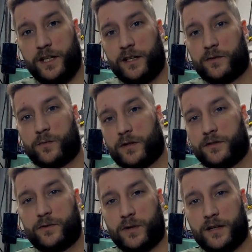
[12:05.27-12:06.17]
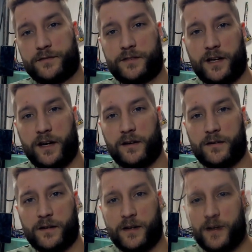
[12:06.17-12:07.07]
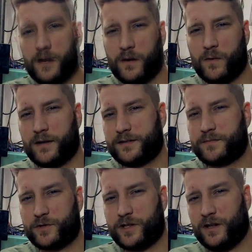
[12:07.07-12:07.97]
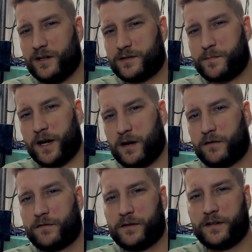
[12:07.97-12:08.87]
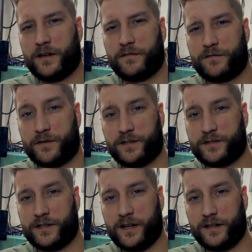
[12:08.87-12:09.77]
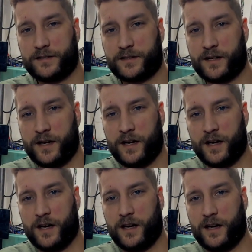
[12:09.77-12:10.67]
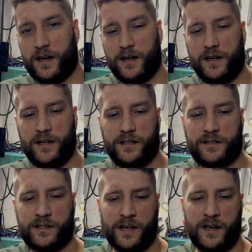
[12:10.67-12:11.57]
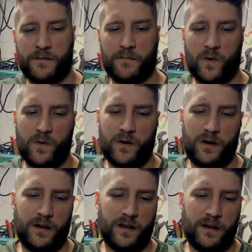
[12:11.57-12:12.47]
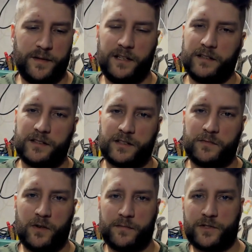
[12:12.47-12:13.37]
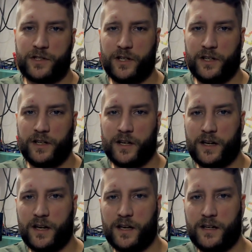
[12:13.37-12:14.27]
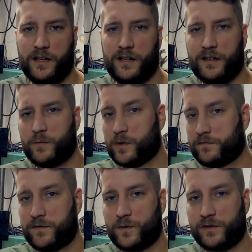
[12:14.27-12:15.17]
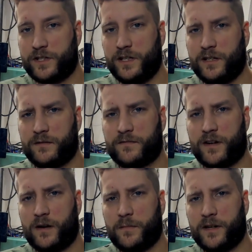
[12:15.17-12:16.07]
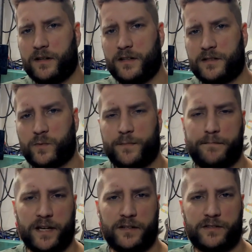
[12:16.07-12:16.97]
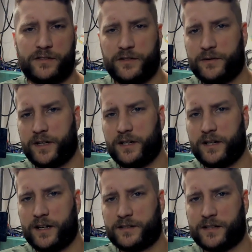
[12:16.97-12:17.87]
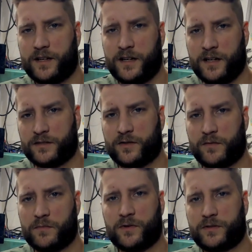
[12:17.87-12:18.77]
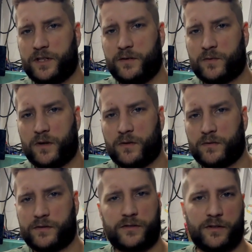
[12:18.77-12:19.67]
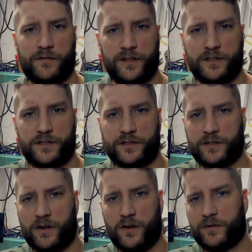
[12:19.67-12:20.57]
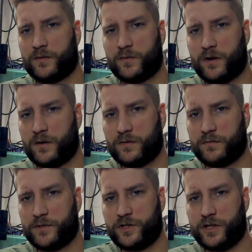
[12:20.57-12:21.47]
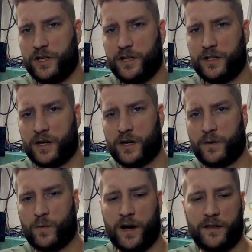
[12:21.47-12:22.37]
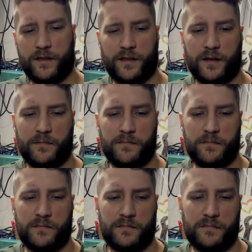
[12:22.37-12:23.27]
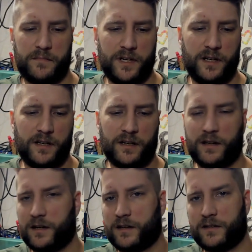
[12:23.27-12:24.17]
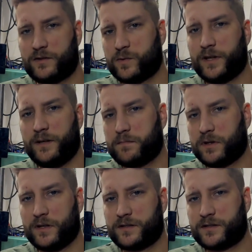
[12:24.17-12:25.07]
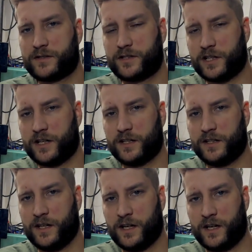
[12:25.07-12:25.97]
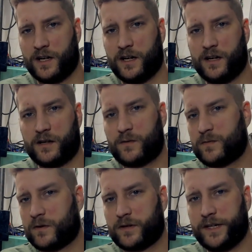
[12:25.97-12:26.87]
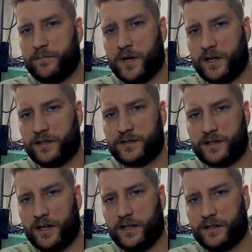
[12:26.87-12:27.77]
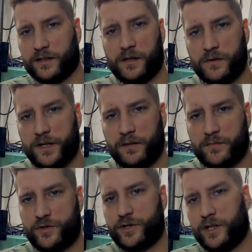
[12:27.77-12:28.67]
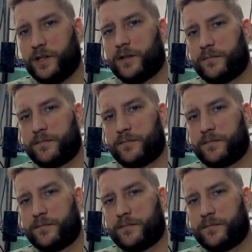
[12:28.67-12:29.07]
and 112 scale. While this machine is powerful enough for its size, it's a small machine, and in a 114 environment it's better suited as a sort of multi-role service on the road machine, rather than being a 20 plus ton quarry mine site loading machine.